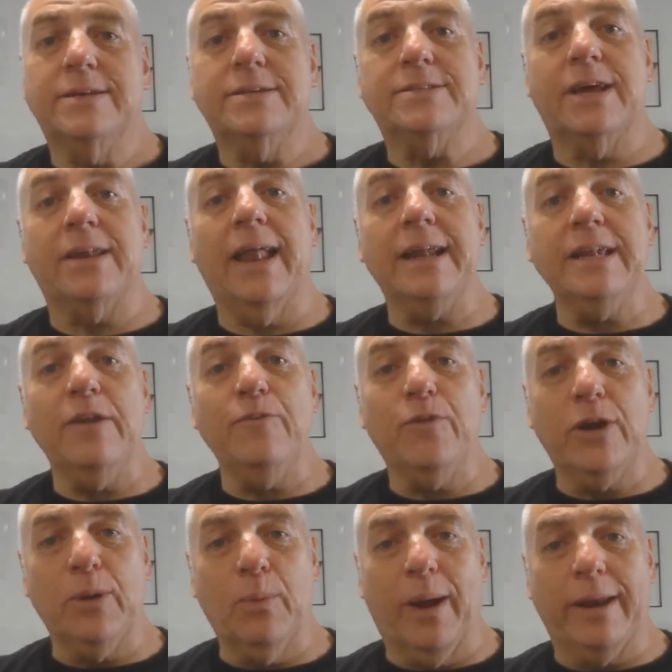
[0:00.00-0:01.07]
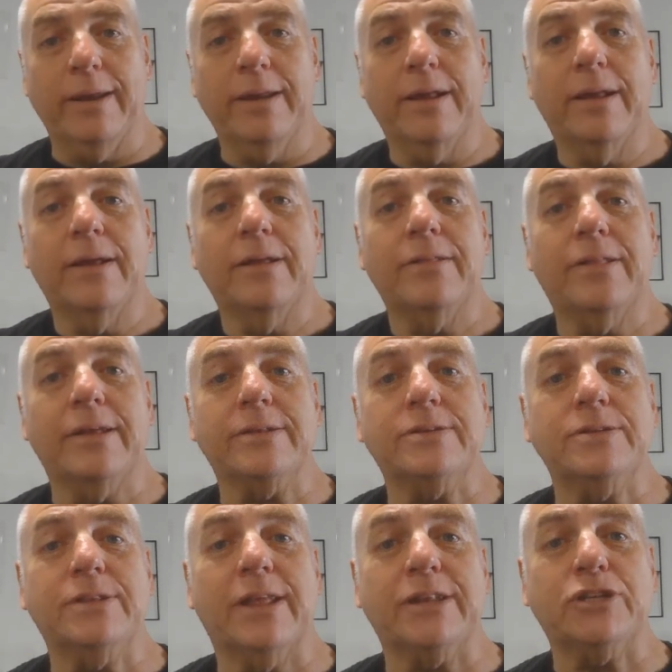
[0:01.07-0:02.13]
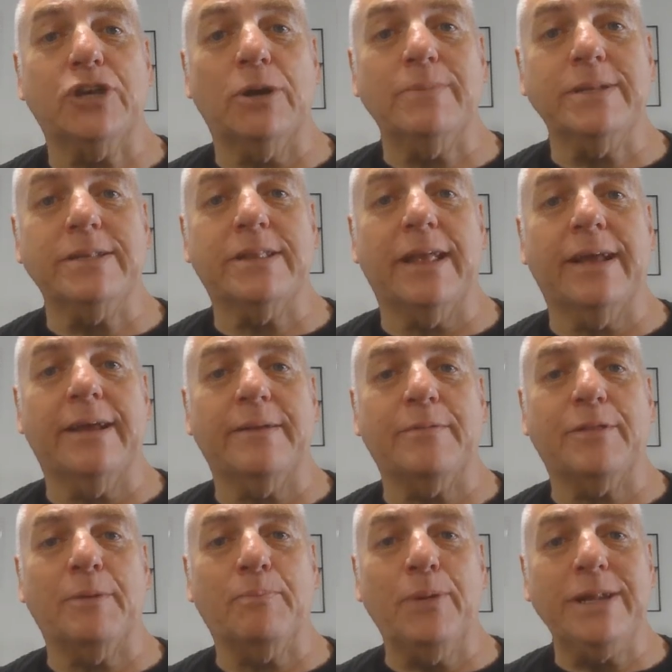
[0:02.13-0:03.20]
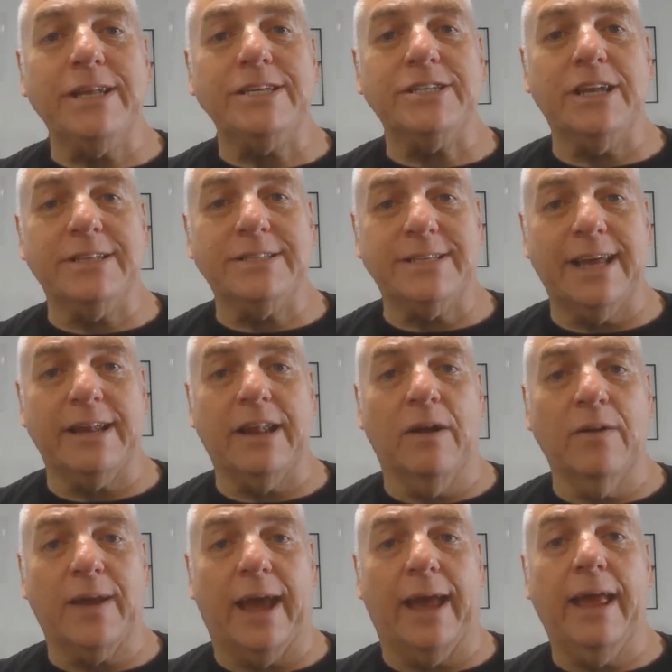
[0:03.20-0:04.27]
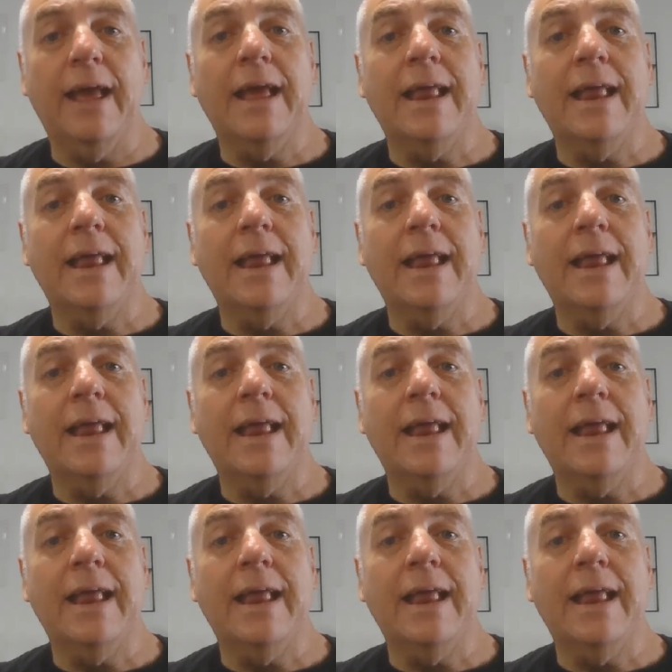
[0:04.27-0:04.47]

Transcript: So in 1941, the British said, okay,